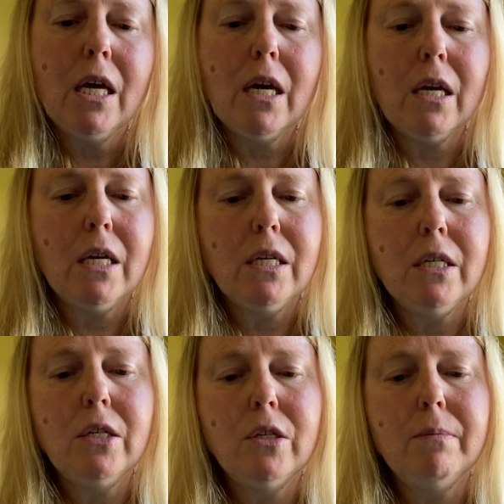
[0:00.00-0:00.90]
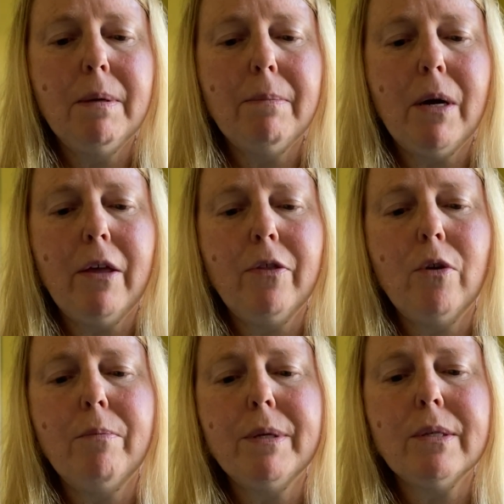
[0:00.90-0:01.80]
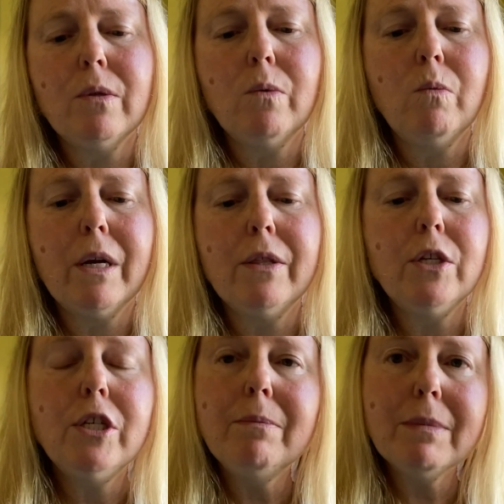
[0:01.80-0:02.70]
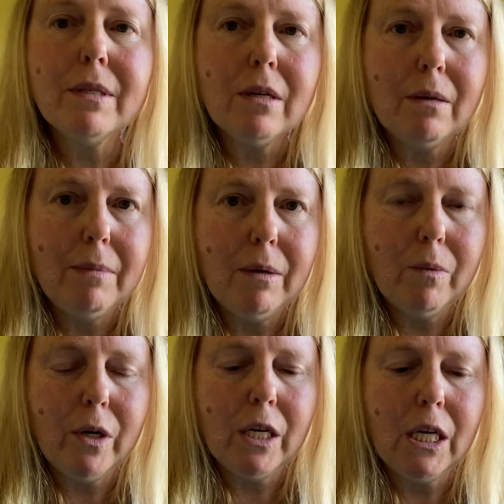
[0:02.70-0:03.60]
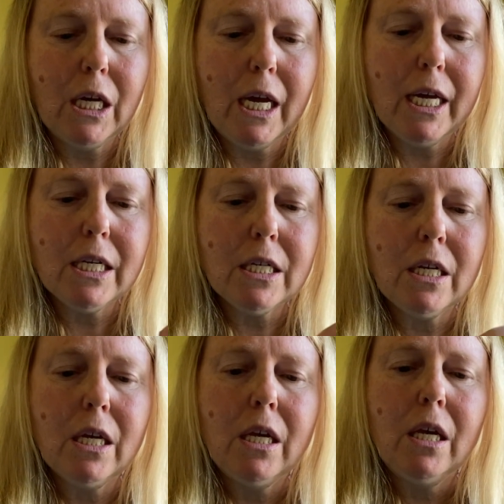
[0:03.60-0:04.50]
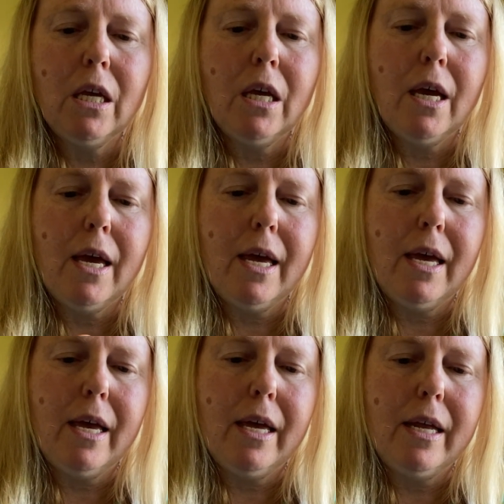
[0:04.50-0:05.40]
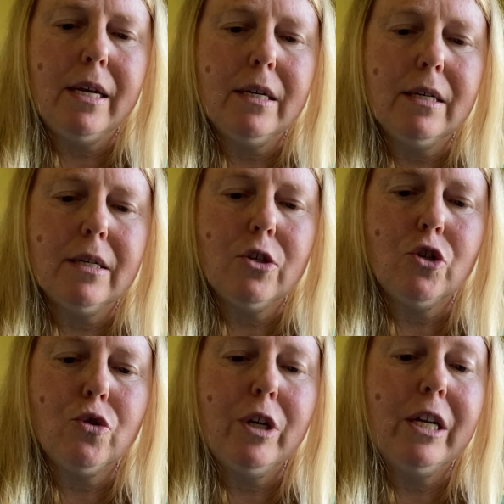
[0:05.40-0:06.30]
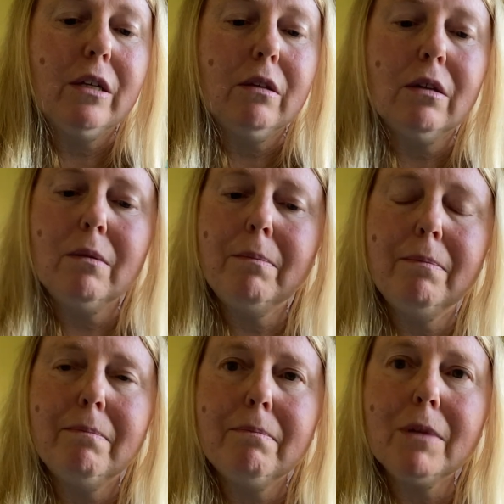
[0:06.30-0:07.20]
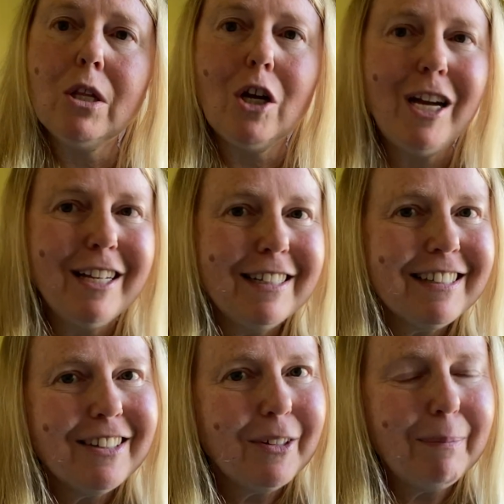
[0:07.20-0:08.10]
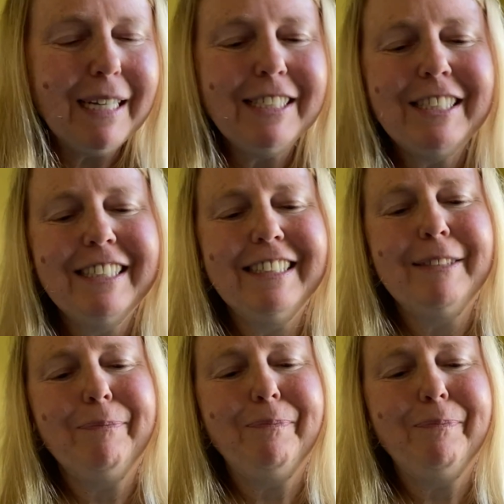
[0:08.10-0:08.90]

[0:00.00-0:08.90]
I continued to be a myotherapist at one of the gyms that I'd been working at and treating a lot of clients, a lot of patients.